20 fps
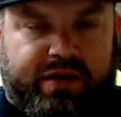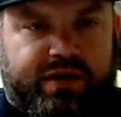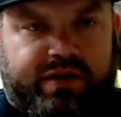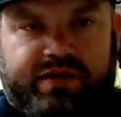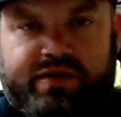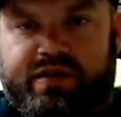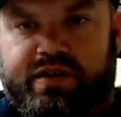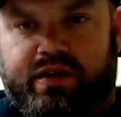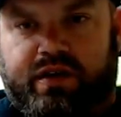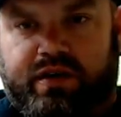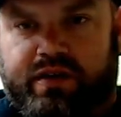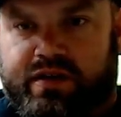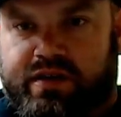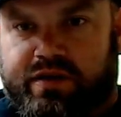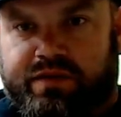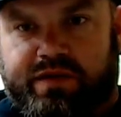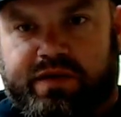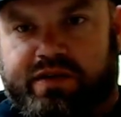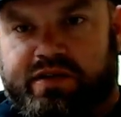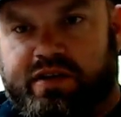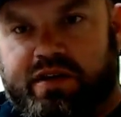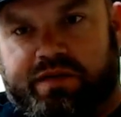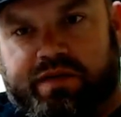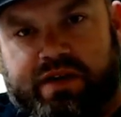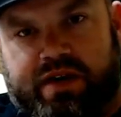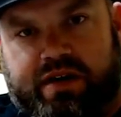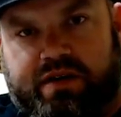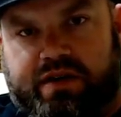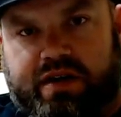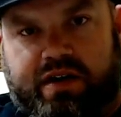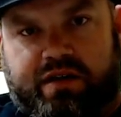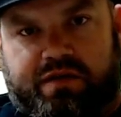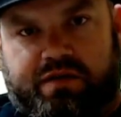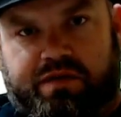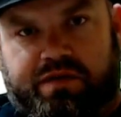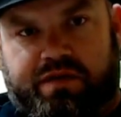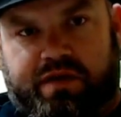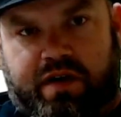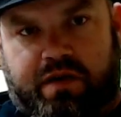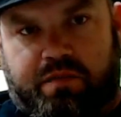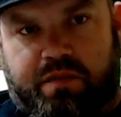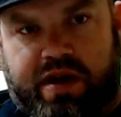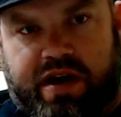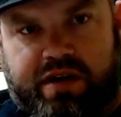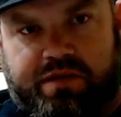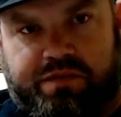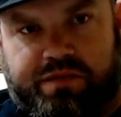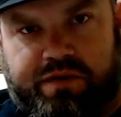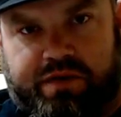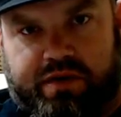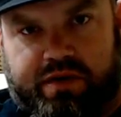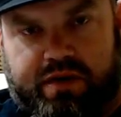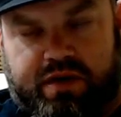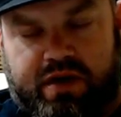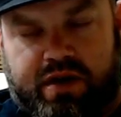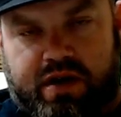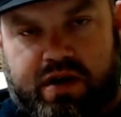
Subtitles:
you'll see all the different stuff that I've made for